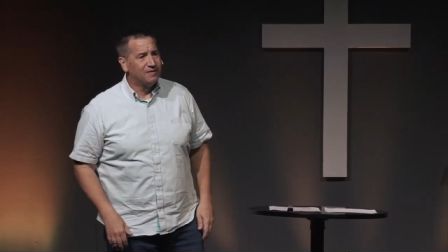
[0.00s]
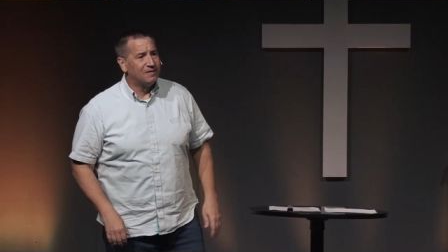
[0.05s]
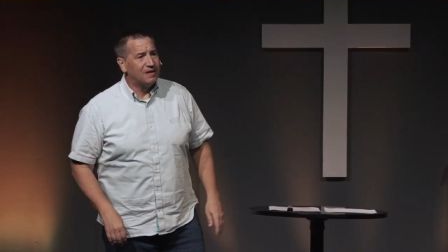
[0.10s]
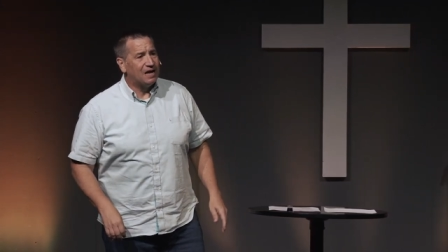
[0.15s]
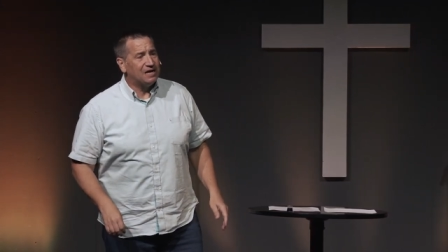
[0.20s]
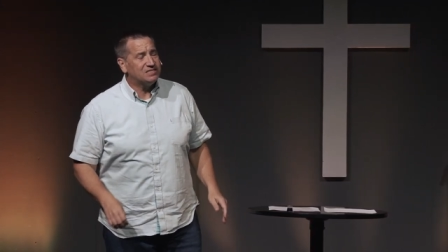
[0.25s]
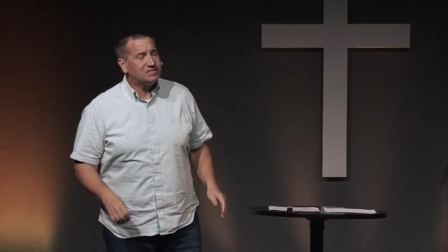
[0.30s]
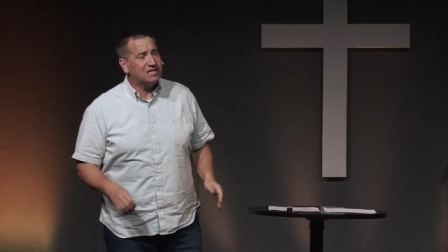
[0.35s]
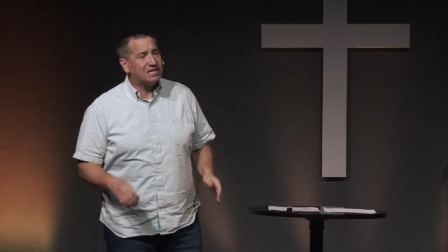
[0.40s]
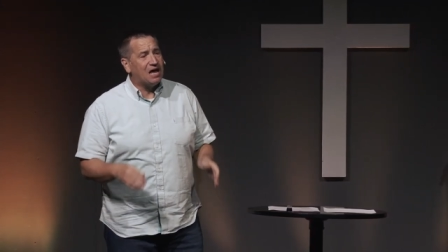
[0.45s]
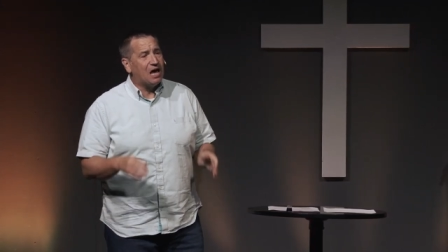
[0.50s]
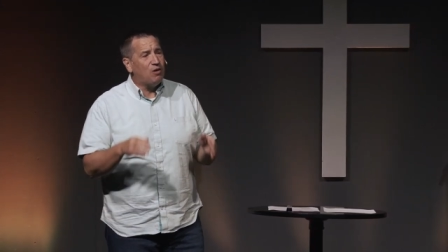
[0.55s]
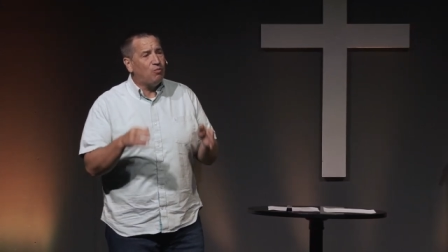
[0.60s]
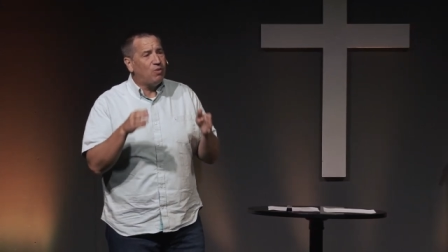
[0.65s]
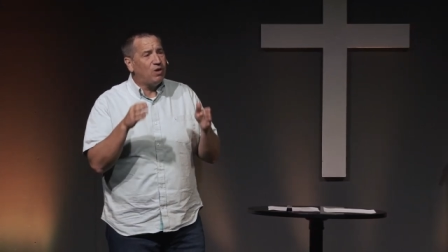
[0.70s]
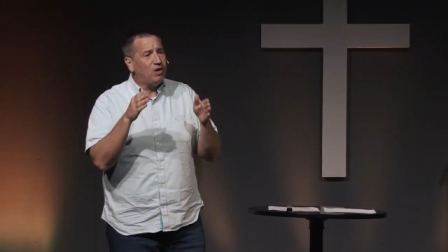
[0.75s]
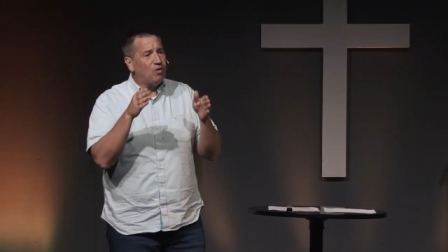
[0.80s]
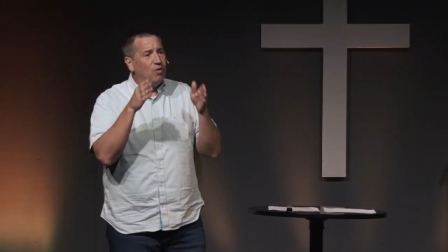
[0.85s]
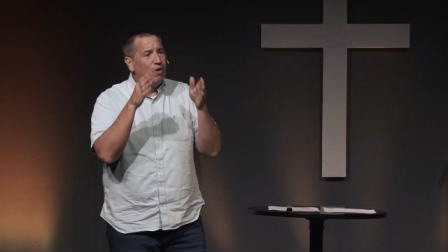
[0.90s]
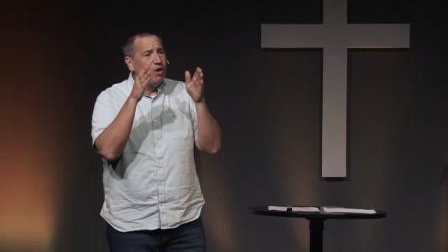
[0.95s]
I said, I
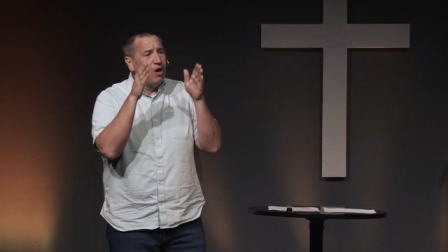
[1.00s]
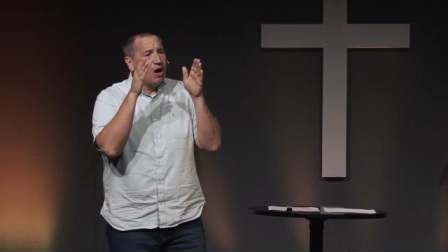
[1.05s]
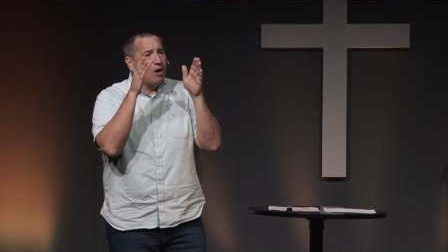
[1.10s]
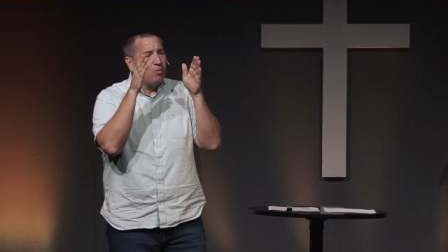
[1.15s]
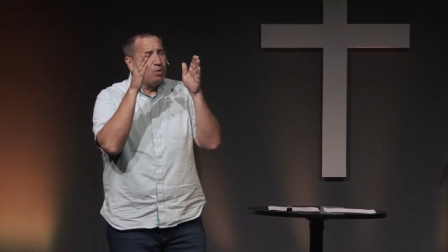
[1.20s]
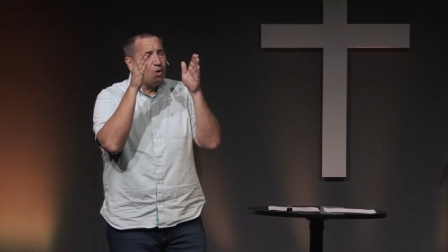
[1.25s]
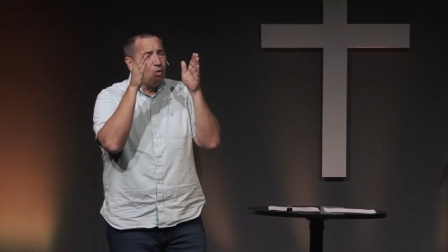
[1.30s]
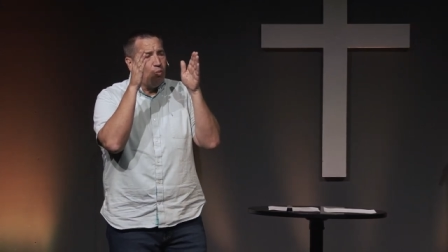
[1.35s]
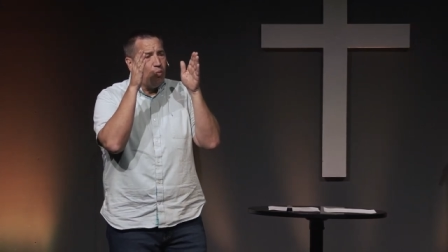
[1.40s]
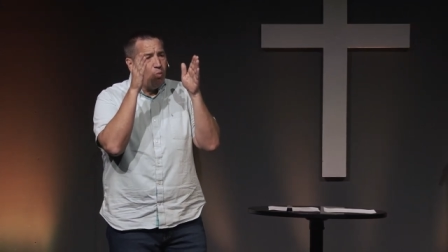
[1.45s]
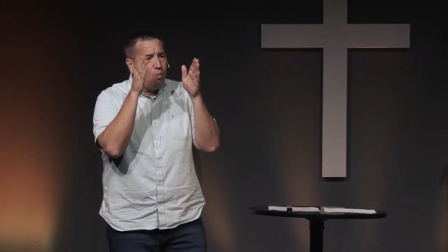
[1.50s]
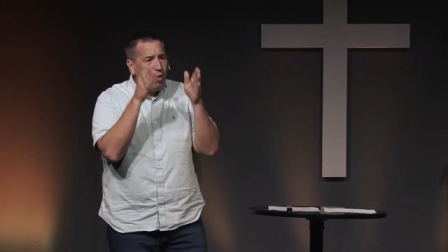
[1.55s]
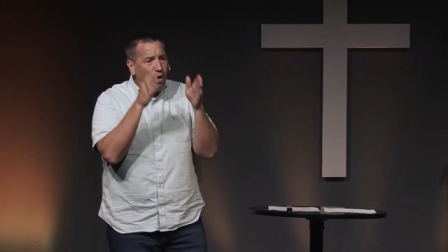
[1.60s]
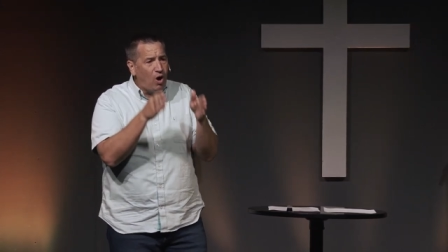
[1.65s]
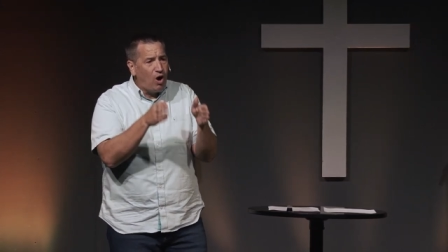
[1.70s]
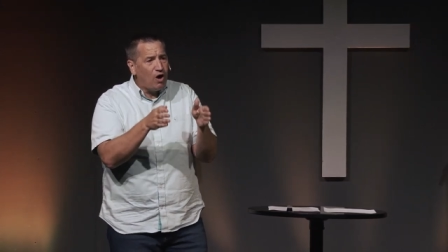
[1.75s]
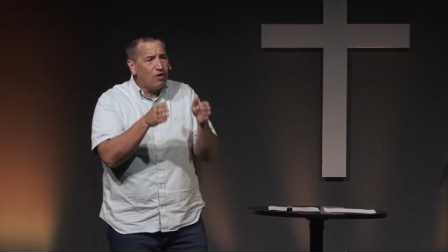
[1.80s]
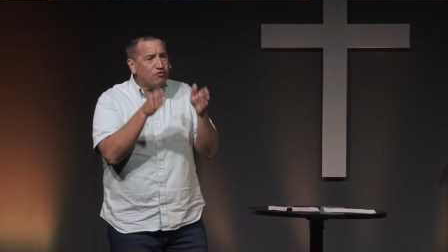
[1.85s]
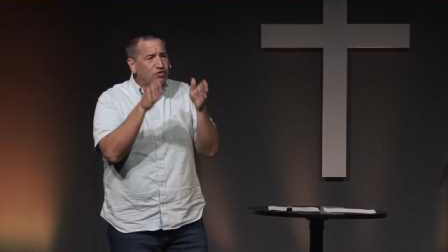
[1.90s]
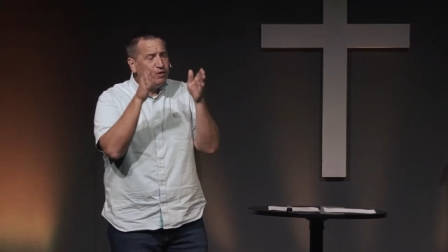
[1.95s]
want to I wanna
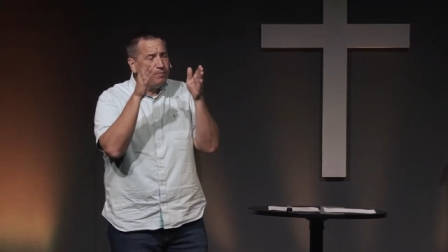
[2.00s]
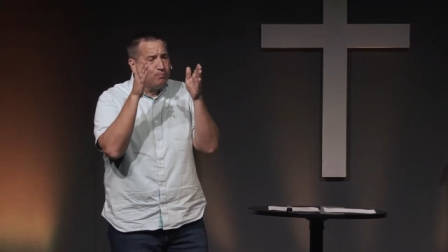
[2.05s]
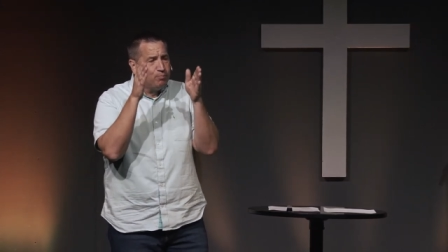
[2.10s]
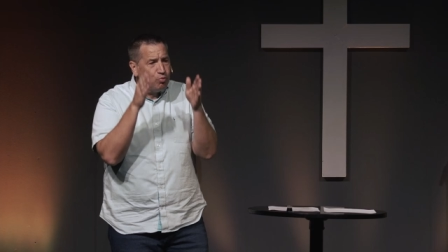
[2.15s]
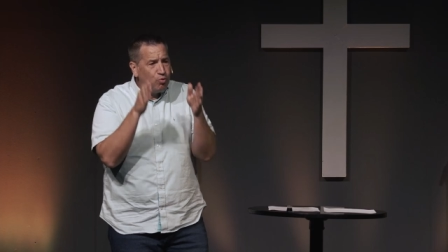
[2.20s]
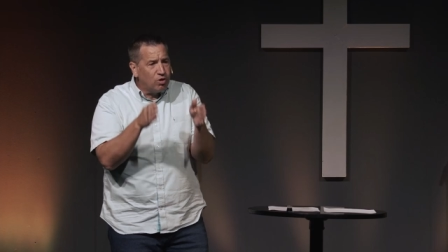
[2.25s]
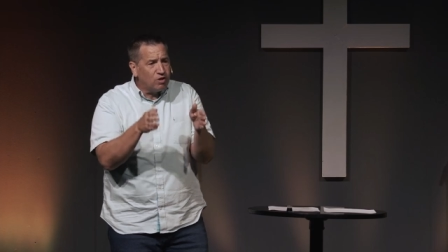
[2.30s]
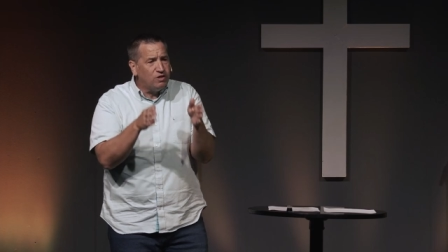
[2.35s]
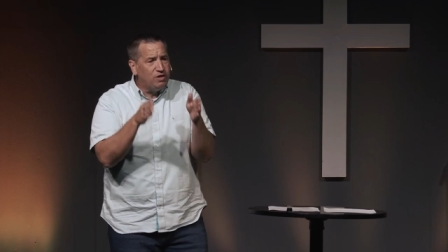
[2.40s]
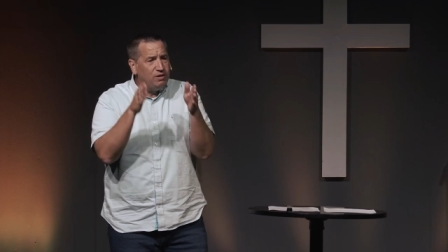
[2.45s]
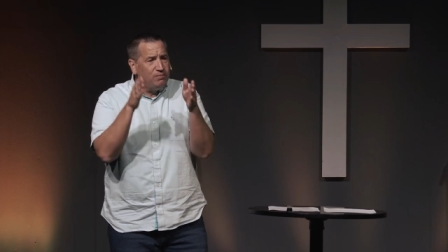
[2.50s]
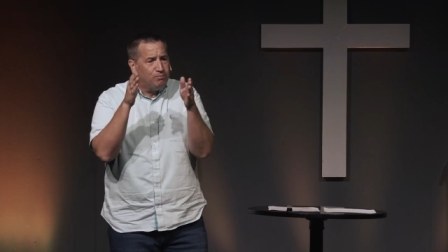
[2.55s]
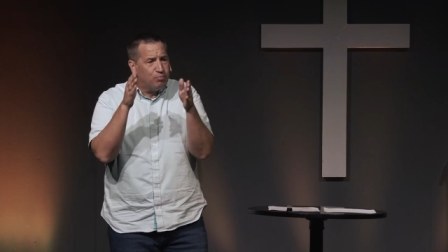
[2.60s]
walk the Brooklyn